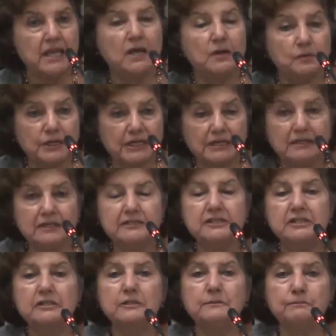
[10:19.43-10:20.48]
We learned
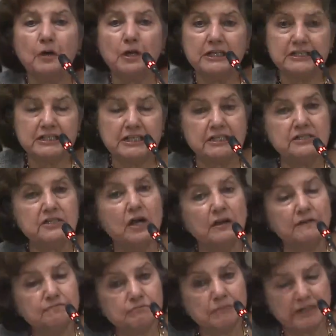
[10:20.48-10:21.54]
the politics
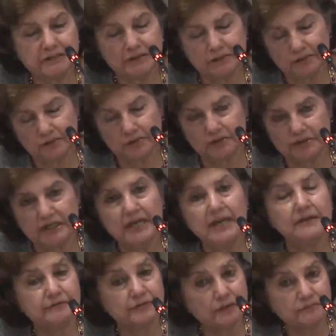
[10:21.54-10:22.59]
of motherhood
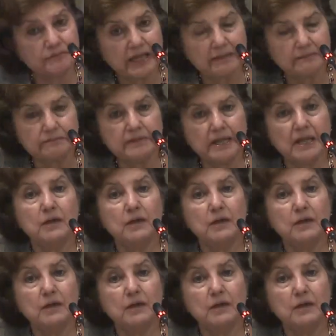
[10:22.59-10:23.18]
from them.